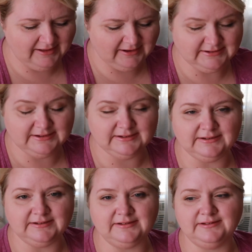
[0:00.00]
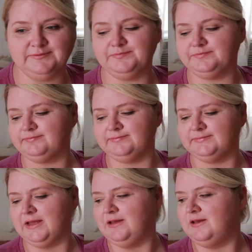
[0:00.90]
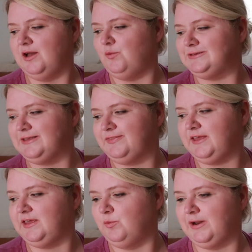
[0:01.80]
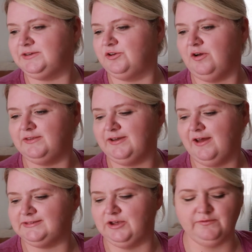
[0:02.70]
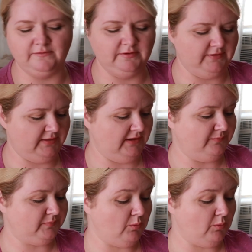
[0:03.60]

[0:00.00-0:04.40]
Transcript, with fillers: I didn't, um, I wasn't thinking when I took all the tags off of everything.